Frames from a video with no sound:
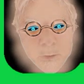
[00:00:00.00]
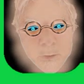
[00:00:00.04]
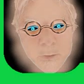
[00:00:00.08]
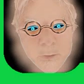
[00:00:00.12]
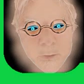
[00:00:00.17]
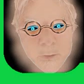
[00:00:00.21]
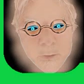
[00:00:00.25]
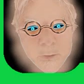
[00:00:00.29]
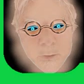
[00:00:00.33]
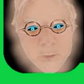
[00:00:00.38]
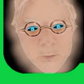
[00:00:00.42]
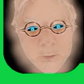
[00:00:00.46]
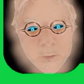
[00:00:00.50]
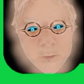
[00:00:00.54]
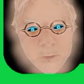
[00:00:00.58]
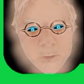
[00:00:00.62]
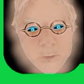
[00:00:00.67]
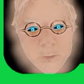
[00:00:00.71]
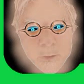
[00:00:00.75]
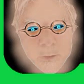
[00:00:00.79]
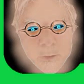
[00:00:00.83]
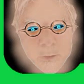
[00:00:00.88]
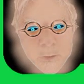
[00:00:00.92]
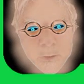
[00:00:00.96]

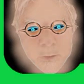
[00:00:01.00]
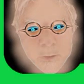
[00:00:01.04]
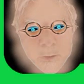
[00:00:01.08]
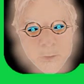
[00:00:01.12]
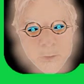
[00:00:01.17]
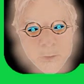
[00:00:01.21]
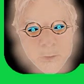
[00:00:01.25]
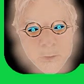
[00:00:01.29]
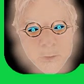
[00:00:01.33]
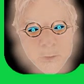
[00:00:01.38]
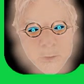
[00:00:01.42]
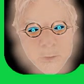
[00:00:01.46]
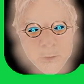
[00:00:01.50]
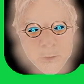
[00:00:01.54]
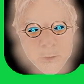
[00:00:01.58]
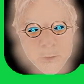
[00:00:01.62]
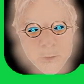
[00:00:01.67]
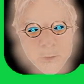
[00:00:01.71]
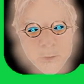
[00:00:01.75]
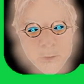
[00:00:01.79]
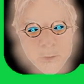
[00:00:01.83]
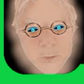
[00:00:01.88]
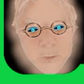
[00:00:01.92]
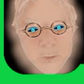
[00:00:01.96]

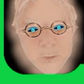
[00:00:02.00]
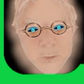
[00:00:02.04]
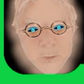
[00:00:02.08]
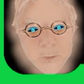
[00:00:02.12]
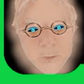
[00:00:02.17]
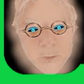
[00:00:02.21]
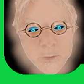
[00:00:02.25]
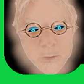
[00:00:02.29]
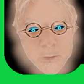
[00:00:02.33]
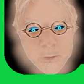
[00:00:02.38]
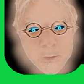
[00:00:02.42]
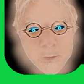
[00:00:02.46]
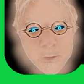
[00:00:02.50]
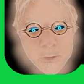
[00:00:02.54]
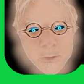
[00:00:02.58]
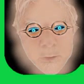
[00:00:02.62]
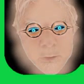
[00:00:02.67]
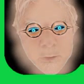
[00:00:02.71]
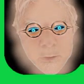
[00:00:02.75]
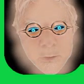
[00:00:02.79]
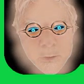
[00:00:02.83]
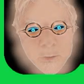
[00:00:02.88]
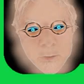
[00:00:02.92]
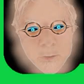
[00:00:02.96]

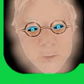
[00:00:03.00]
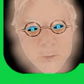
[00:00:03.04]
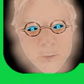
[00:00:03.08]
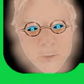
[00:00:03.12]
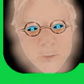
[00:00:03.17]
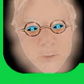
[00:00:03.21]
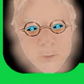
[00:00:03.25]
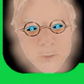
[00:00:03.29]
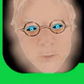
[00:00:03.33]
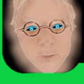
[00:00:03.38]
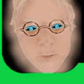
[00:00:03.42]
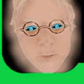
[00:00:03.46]
This person isn't speaking.